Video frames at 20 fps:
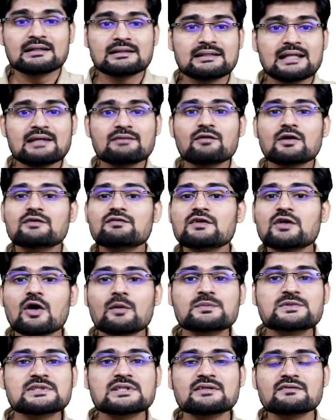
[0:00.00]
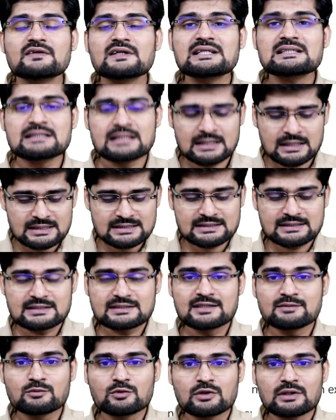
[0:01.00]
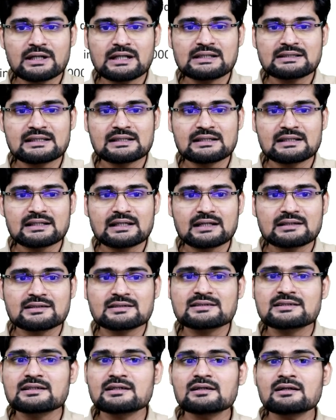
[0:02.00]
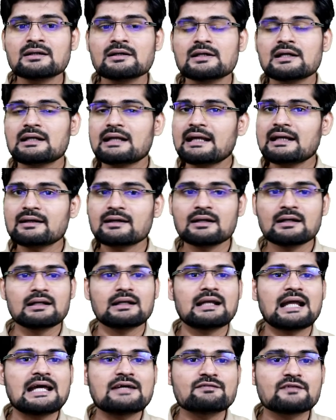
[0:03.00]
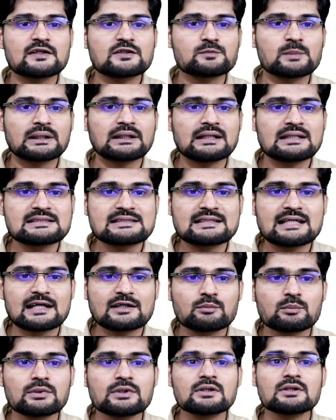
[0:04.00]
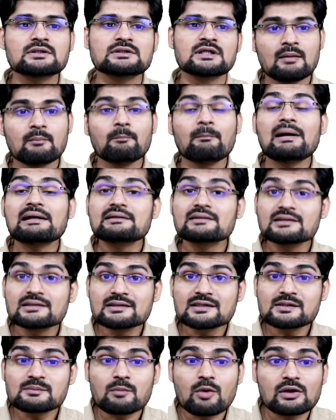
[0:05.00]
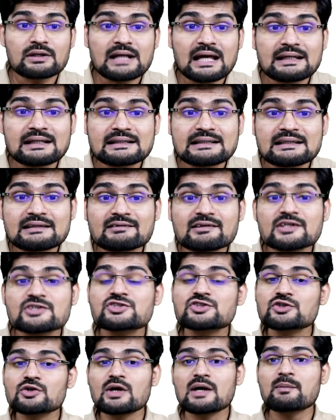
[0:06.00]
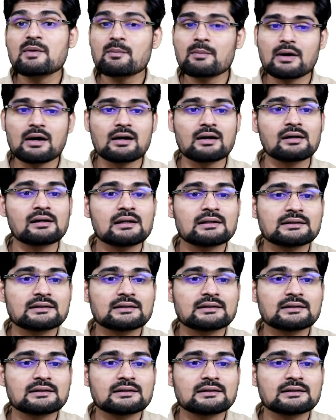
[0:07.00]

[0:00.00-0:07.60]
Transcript: Then what we observe is certain more health indicators here like life expectancy at birth, maternal mortality ratio MMR,